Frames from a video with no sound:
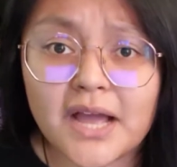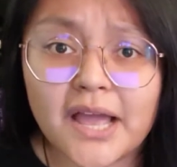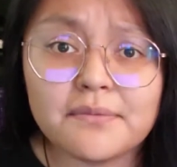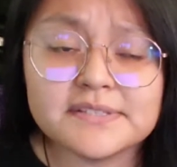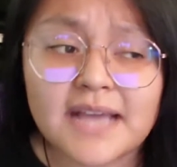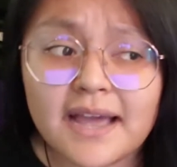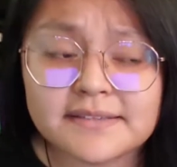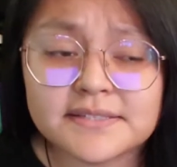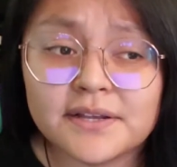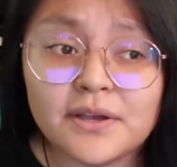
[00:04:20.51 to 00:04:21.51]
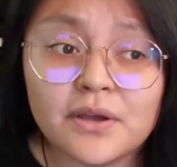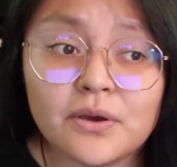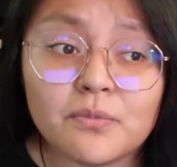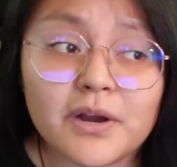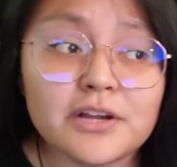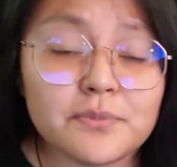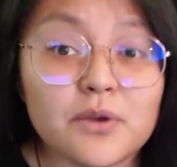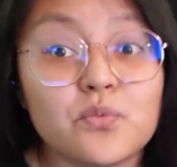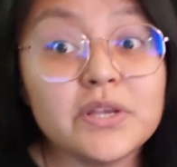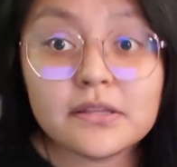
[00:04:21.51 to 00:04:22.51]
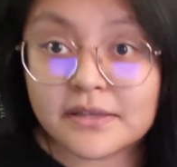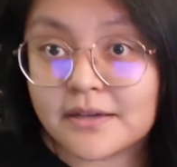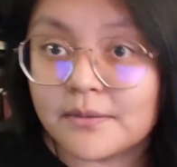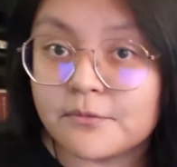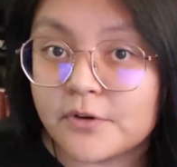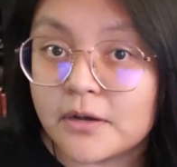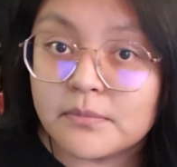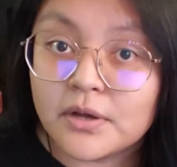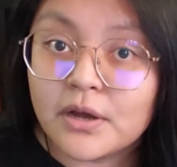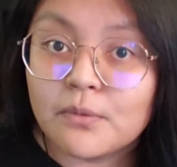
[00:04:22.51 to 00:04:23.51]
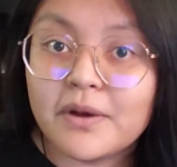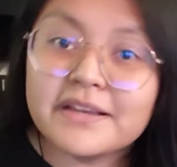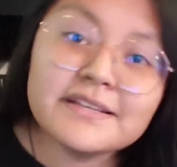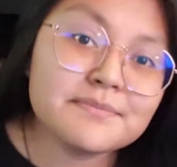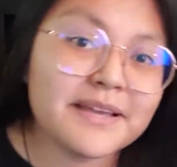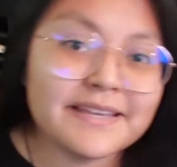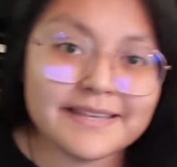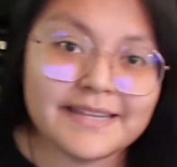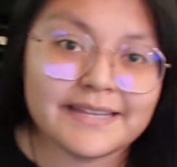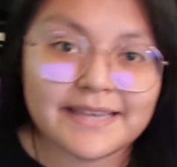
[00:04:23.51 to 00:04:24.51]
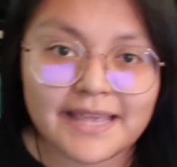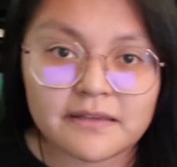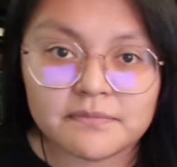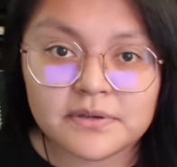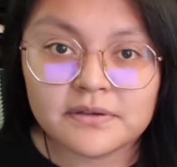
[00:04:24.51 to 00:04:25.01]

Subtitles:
I was asked, where do I really come from? What is my Indian name?